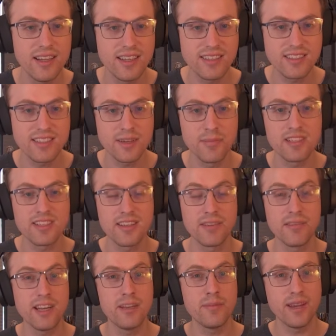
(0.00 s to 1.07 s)
That summons a
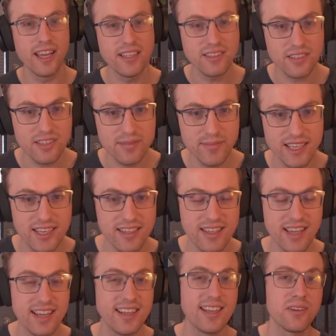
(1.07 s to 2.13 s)
random 8-cost minion,
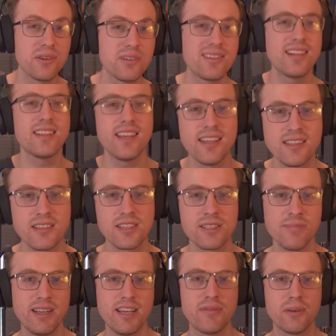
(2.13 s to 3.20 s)
and then also that
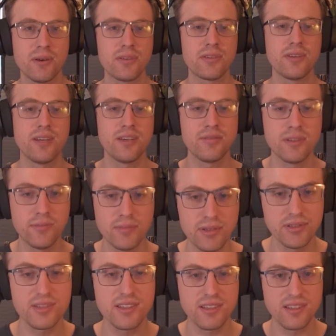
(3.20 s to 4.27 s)
8-cost minion will also have the
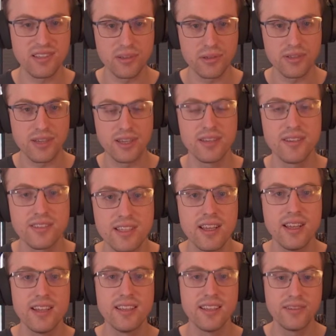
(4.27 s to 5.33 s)
boon, so it also has
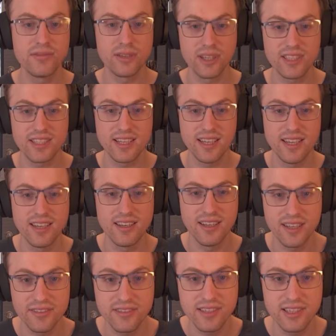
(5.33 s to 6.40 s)
then rush and
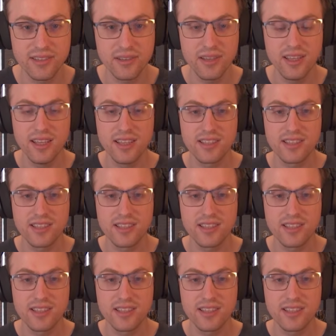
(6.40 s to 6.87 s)
lifesteal.